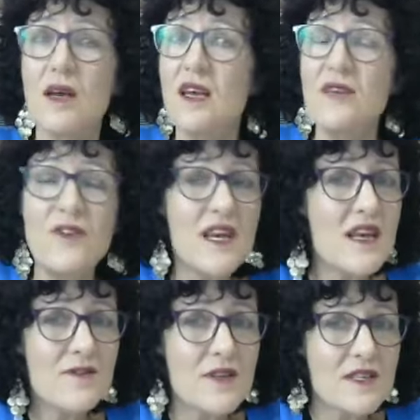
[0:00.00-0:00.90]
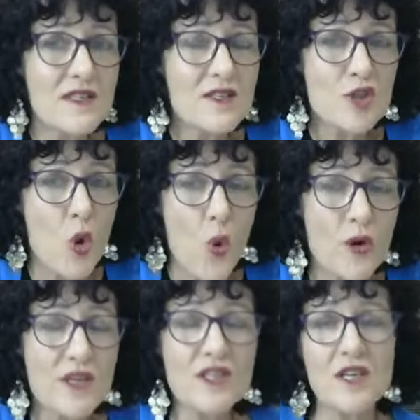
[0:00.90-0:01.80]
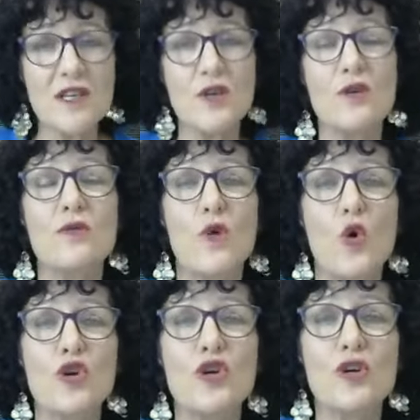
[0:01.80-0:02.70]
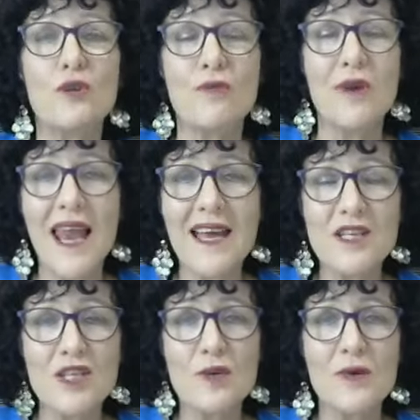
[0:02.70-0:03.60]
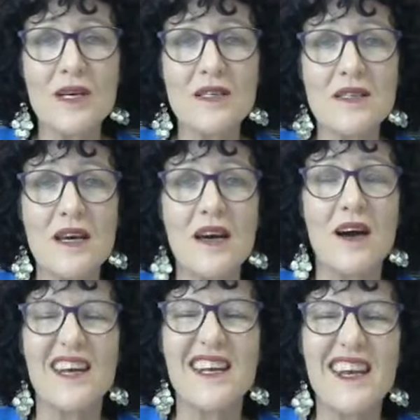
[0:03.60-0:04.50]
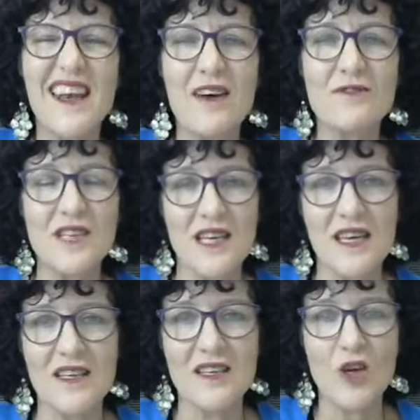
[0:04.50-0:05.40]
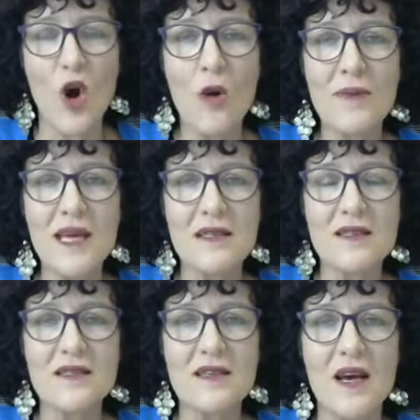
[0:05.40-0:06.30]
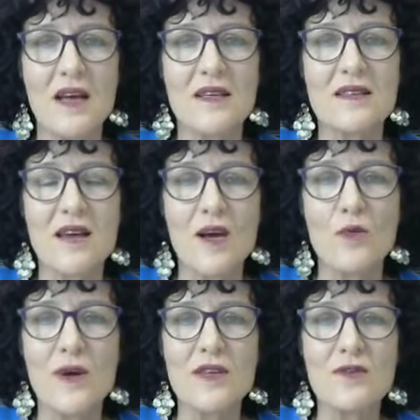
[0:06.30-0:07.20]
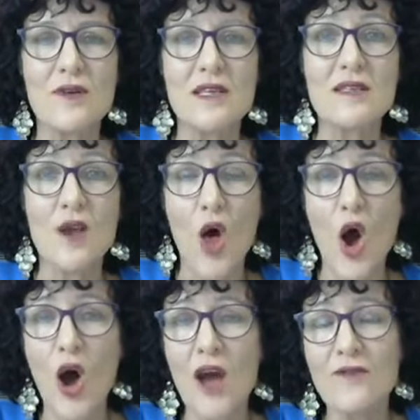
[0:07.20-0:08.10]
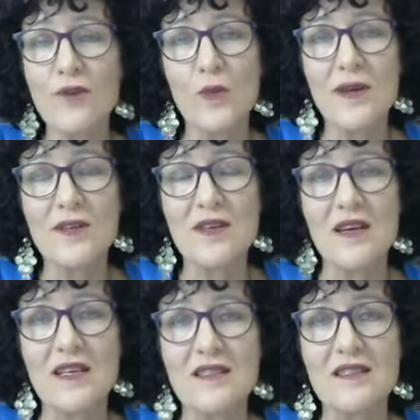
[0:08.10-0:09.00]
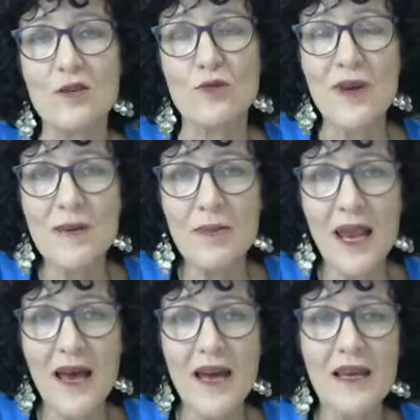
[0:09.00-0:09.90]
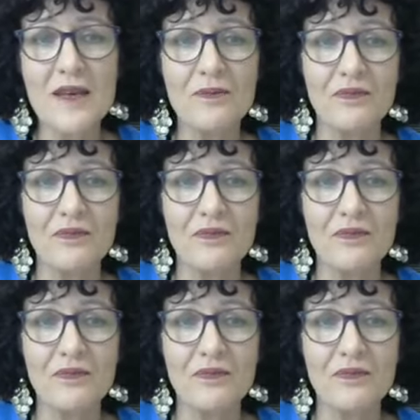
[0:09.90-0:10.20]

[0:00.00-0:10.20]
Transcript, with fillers: If any of this is talking to you or you can relate to it, I'd love to hear your comments. So whether it's live or whether it's the replay,